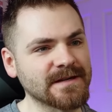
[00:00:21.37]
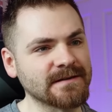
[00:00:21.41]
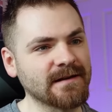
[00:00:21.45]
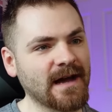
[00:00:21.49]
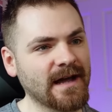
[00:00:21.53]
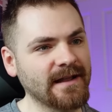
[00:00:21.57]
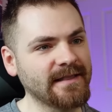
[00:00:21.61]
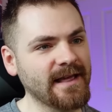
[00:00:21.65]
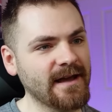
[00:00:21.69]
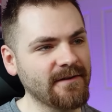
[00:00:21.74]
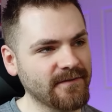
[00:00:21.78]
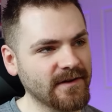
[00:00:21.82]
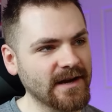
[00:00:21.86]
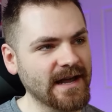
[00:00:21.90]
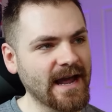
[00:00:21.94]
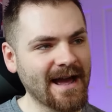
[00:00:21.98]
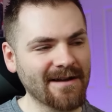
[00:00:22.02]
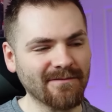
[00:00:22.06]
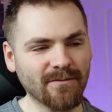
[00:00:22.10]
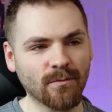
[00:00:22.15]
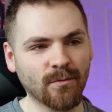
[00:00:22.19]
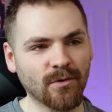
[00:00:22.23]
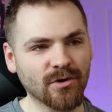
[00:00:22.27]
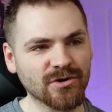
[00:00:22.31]
I definitely
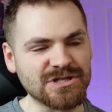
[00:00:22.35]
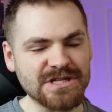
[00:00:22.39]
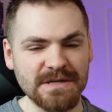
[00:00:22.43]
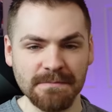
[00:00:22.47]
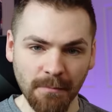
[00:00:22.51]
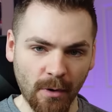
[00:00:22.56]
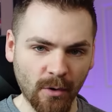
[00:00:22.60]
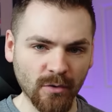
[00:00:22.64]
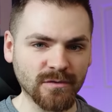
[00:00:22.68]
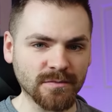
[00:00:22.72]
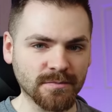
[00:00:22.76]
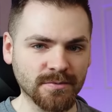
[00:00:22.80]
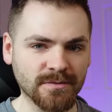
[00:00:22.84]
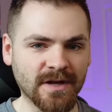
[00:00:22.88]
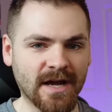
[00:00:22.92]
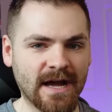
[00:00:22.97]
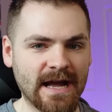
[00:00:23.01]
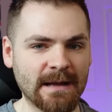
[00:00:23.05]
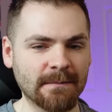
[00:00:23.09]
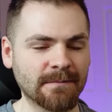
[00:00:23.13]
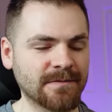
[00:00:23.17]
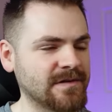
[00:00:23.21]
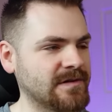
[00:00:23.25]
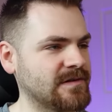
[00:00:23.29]
haven't watched it multiple
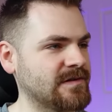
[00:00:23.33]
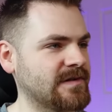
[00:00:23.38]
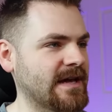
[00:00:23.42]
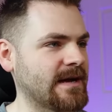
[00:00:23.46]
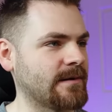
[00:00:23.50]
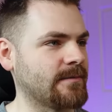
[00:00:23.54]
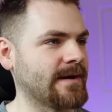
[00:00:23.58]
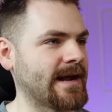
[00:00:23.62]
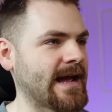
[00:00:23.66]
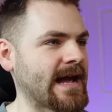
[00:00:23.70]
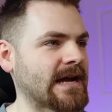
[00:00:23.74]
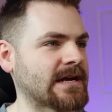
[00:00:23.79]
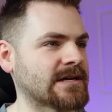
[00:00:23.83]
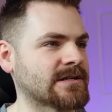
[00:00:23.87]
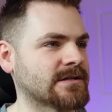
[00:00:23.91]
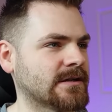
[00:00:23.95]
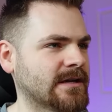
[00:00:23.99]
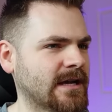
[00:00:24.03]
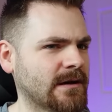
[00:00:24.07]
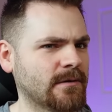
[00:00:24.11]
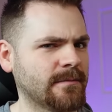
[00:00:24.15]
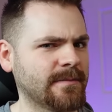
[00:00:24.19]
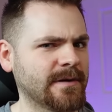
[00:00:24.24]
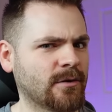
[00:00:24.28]
times since that reaction.
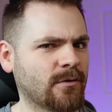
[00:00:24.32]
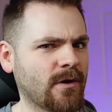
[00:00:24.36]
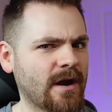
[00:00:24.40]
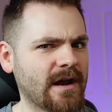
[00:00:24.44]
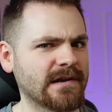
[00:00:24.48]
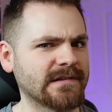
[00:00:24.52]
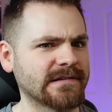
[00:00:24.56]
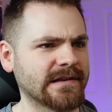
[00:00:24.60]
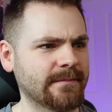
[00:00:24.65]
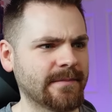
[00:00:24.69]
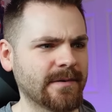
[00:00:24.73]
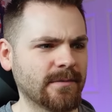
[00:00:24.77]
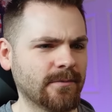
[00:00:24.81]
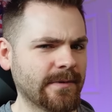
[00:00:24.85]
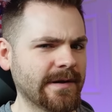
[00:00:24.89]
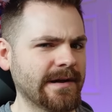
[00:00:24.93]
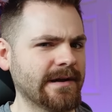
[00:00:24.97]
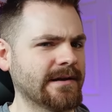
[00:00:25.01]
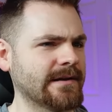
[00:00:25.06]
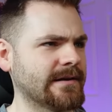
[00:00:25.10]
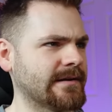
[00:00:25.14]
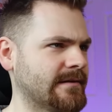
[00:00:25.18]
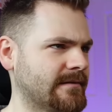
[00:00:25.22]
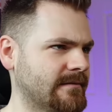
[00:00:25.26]
That would be crazy, that'd be
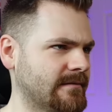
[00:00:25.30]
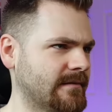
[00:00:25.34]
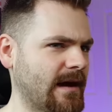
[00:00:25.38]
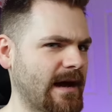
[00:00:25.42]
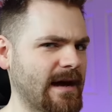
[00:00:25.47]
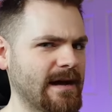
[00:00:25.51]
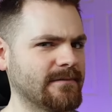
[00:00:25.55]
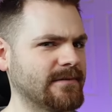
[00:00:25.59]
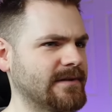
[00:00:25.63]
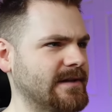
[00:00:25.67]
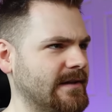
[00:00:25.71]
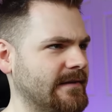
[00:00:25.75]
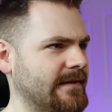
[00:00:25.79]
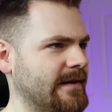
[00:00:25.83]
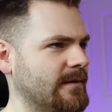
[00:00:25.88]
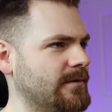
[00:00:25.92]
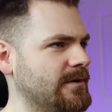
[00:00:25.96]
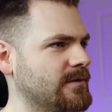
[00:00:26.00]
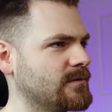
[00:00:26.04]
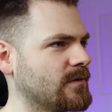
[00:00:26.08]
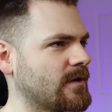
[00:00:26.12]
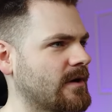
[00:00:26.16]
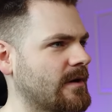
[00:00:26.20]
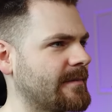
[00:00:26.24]
weird. I haven't done that, what are
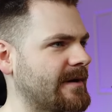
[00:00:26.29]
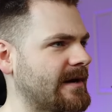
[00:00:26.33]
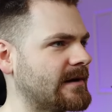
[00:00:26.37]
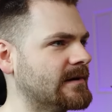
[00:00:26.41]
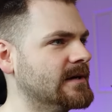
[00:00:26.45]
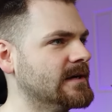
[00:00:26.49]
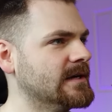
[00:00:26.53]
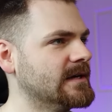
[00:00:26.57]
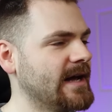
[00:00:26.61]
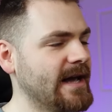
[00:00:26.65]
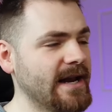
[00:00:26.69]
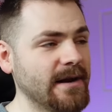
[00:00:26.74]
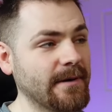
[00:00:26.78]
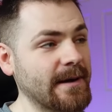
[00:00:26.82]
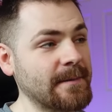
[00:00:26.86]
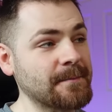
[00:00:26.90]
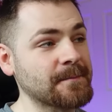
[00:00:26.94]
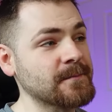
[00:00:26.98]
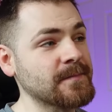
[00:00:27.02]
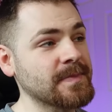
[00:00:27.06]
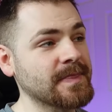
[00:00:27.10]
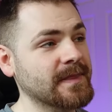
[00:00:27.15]
you talking about? Anyway.